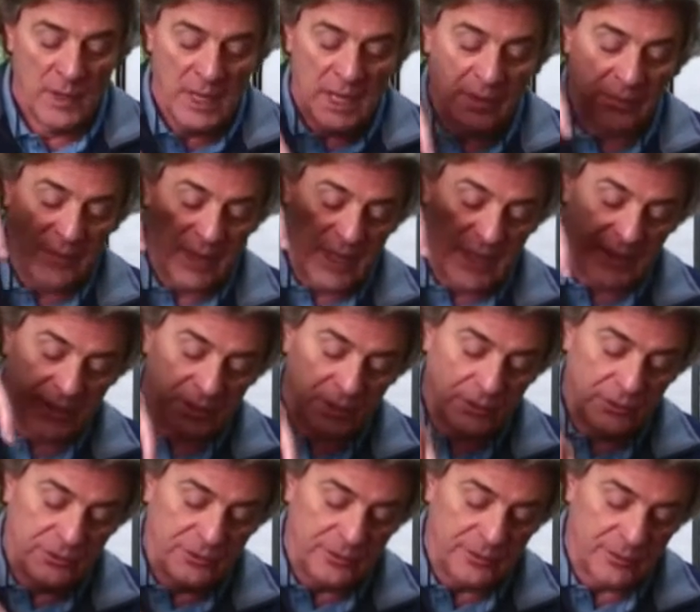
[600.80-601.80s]
And that
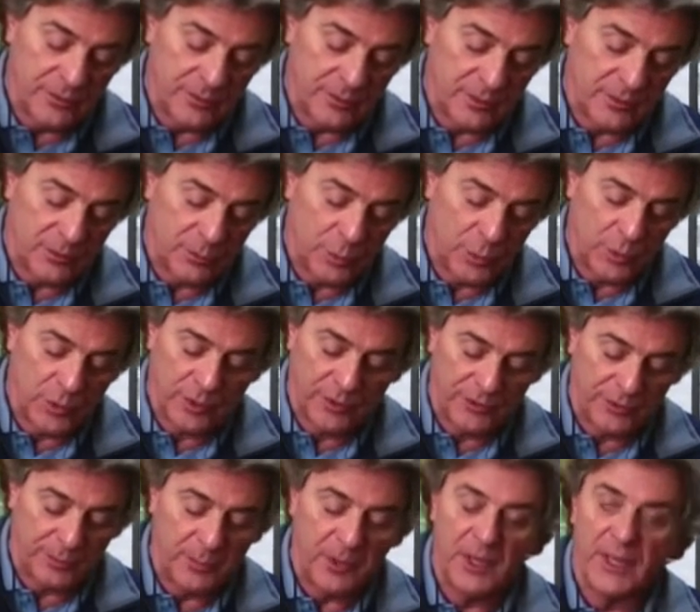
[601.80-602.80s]
is, you put a
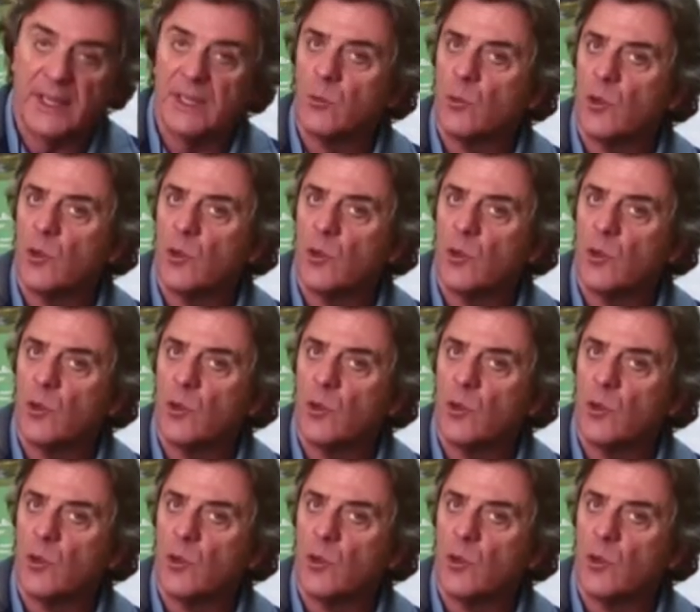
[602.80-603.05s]
spike